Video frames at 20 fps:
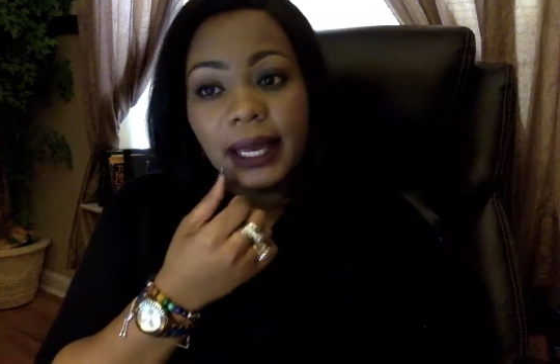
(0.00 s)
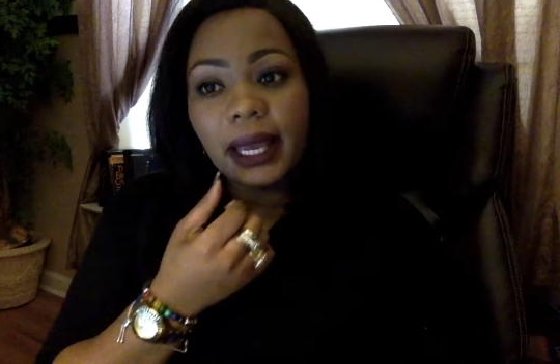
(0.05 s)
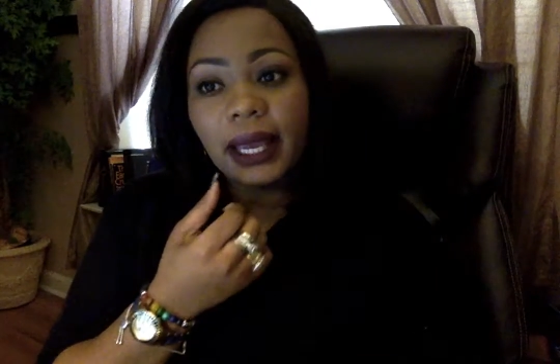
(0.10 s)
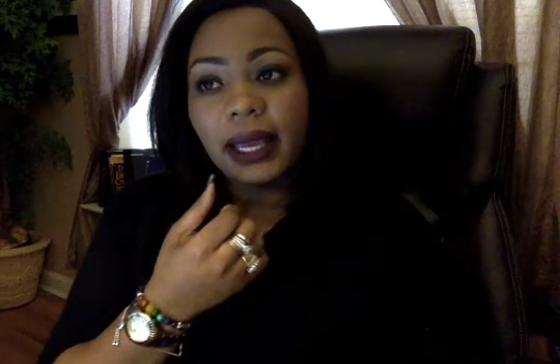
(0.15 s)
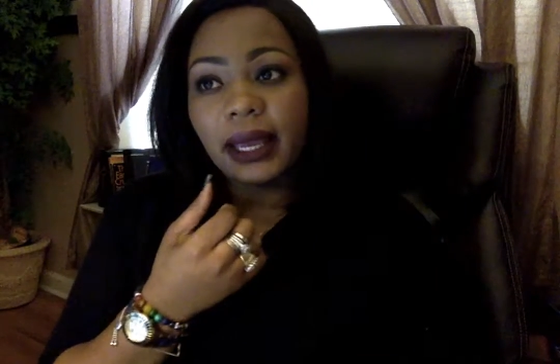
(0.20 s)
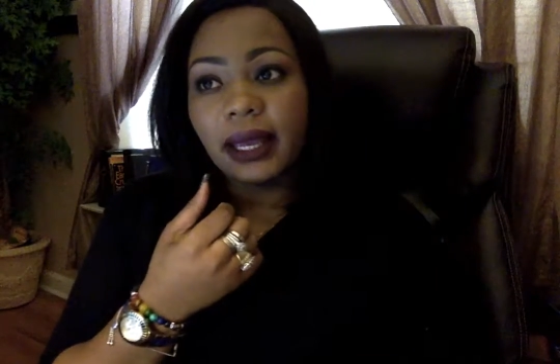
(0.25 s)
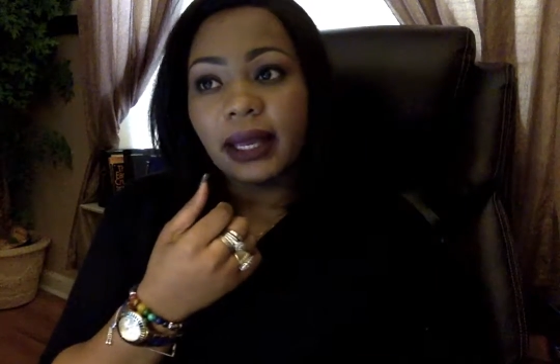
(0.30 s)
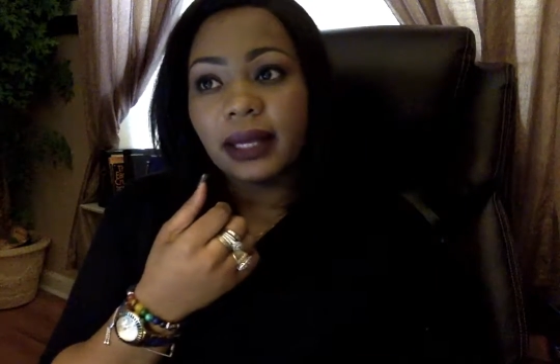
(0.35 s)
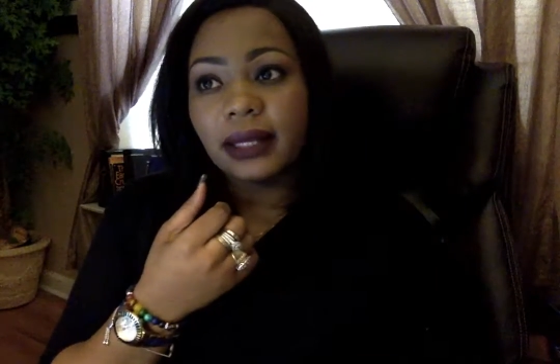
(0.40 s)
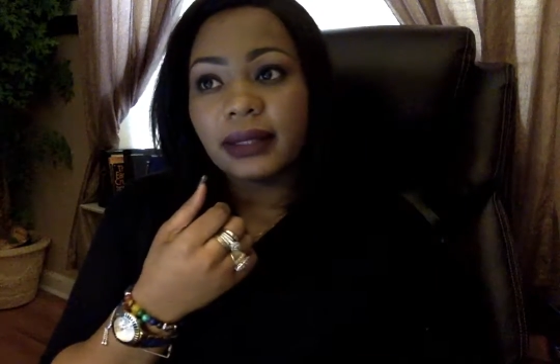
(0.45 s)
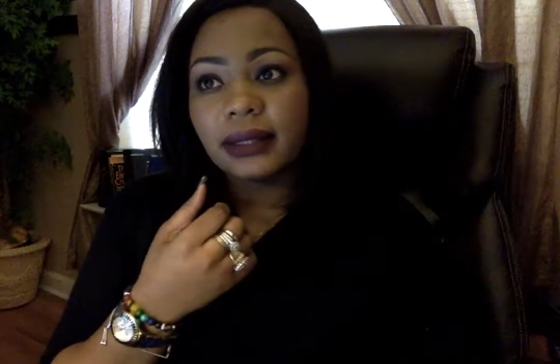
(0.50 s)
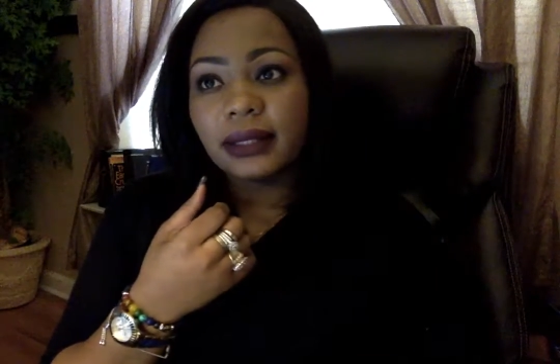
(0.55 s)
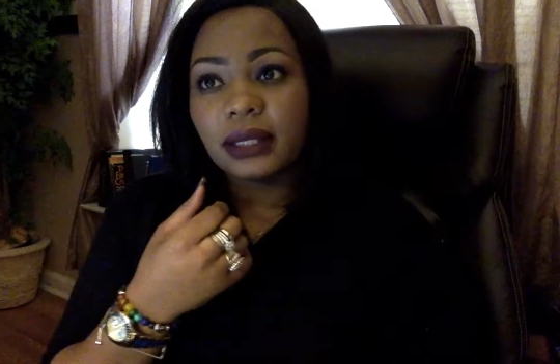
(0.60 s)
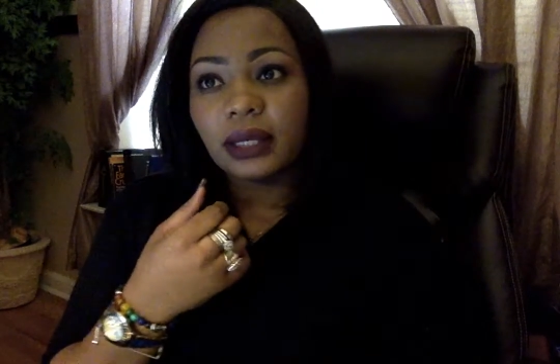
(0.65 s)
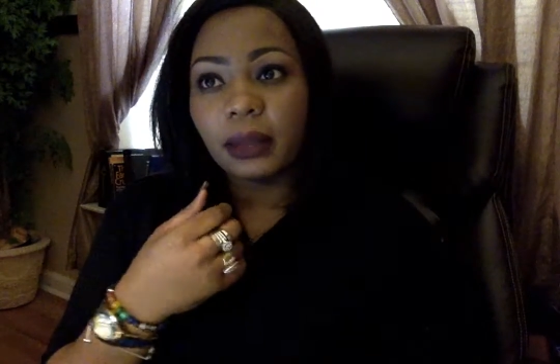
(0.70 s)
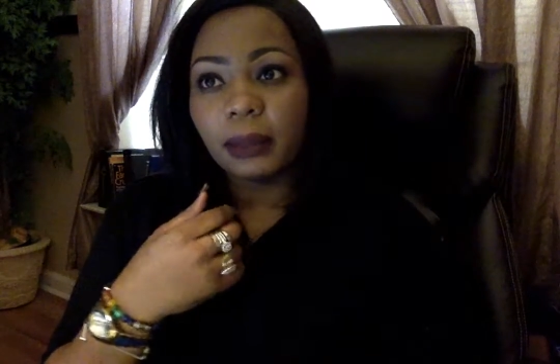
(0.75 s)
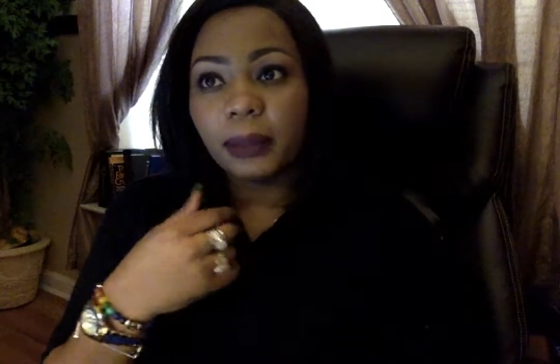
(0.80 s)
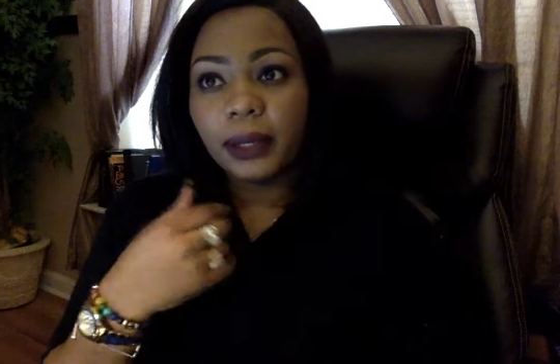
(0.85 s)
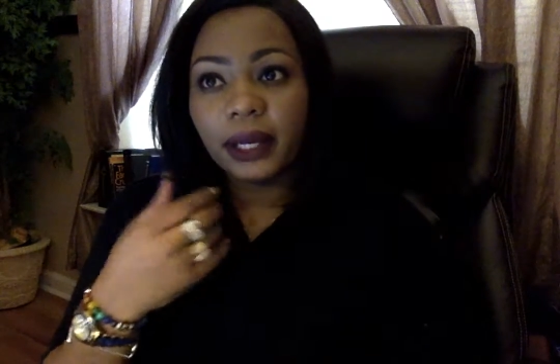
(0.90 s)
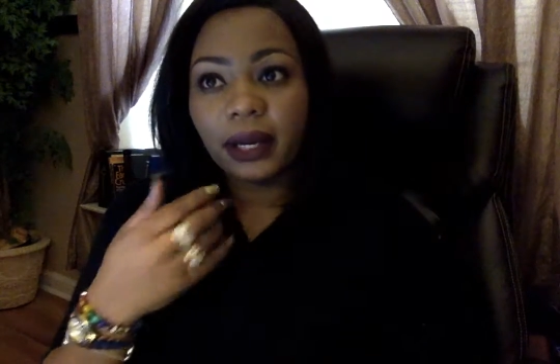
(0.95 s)
as
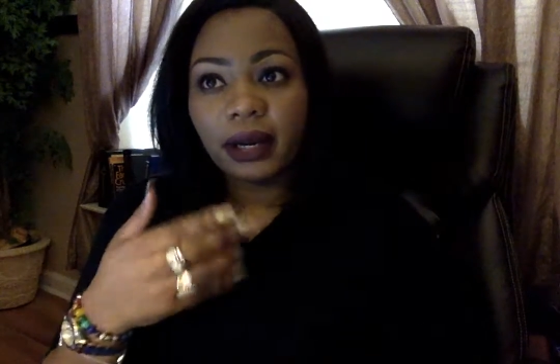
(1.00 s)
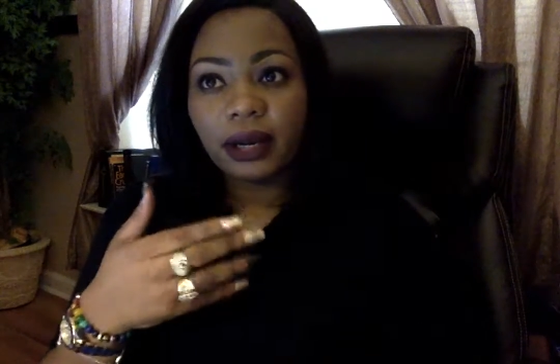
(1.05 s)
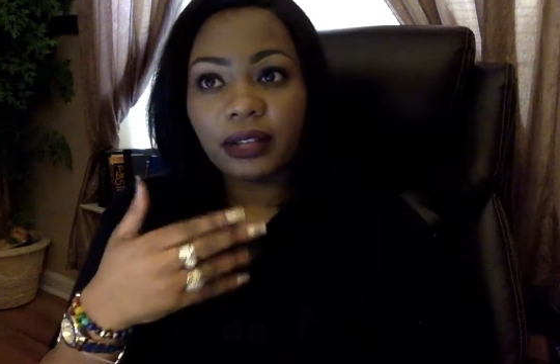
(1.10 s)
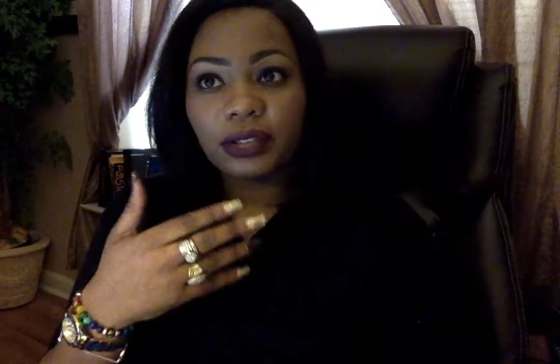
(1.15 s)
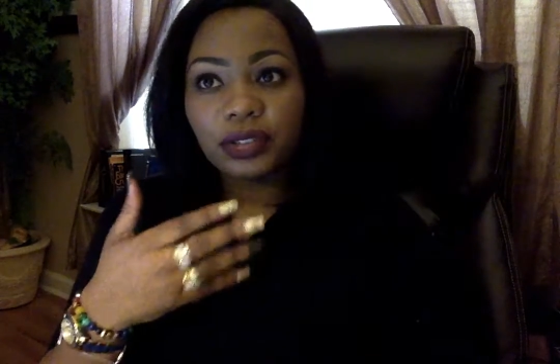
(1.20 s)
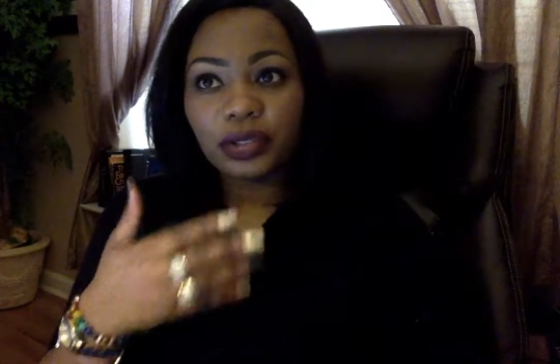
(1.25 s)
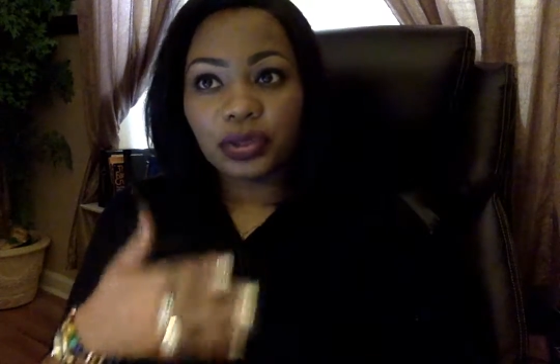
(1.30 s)
compared